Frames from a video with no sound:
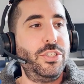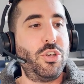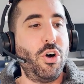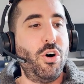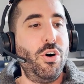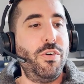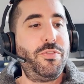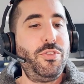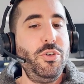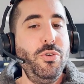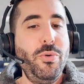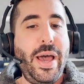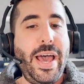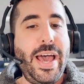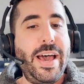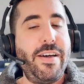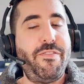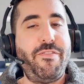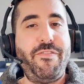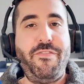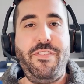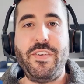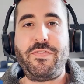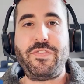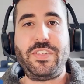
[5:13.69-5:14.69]
So if you
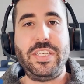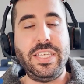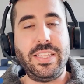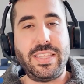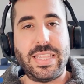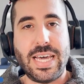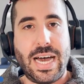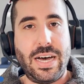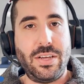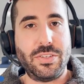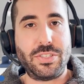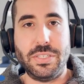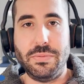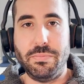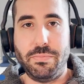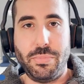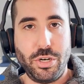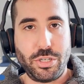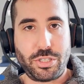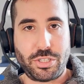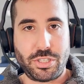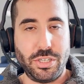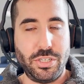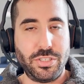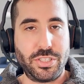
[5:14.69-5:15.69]
have 50,000
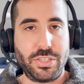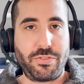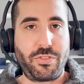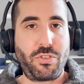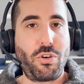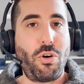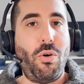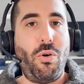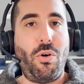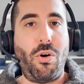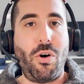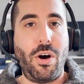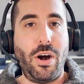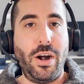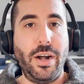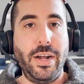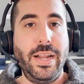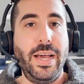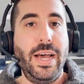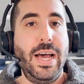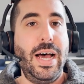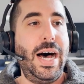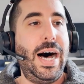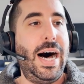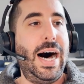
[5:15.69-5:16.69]
bushels of
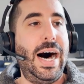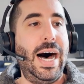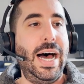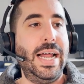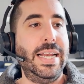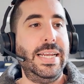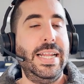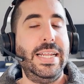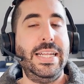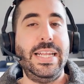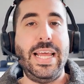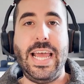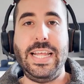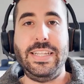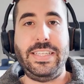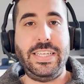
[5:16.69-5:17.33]
corn on